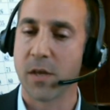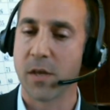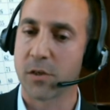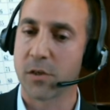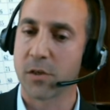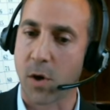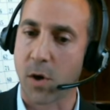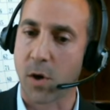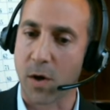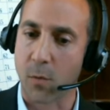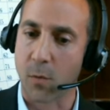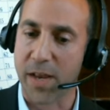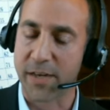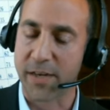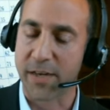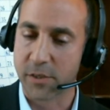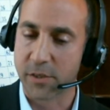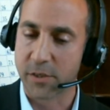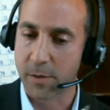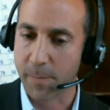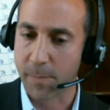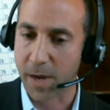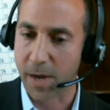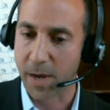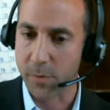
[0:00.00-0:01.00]
So I went
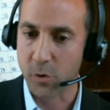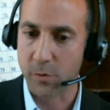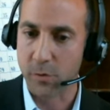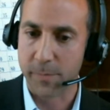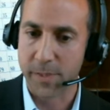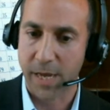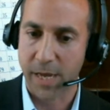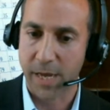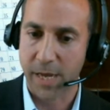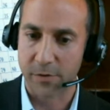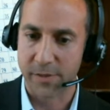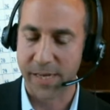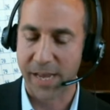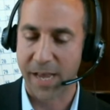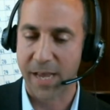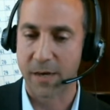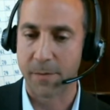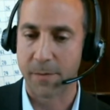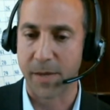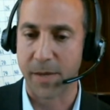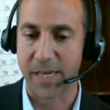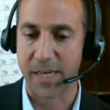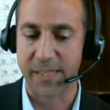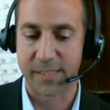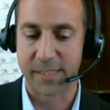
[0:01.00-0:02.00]
to my Boomtown
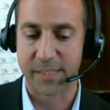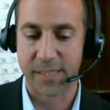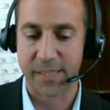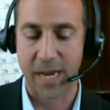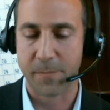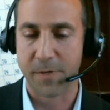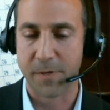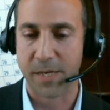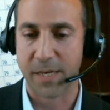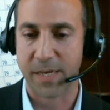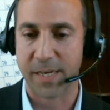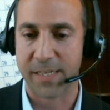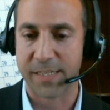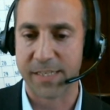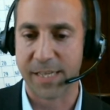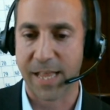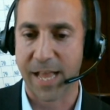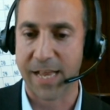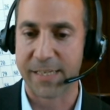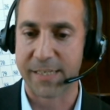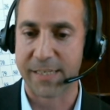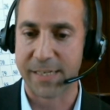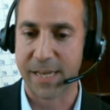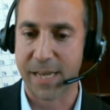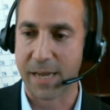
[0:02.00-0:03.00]
database, typed in his
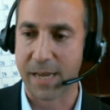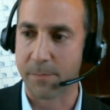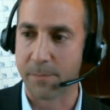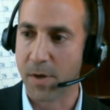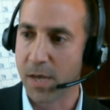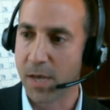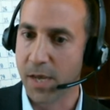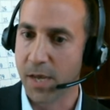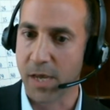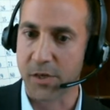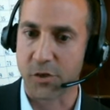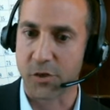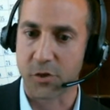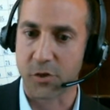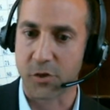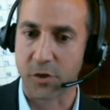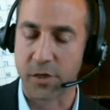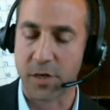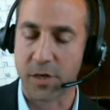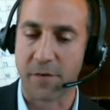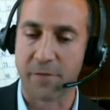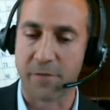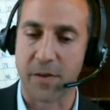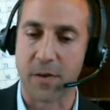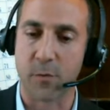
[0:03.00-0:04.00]
last name, and sure
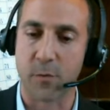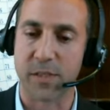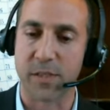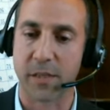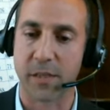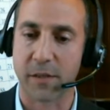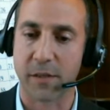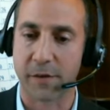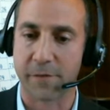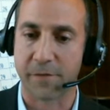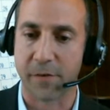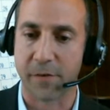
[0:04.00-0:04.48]
enough, he was in there